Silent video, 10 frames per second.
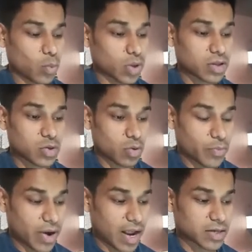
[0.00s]
with your
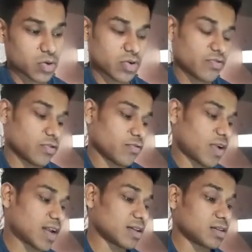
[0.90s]
brand or if you
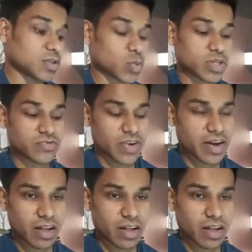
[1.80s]
find that this one is very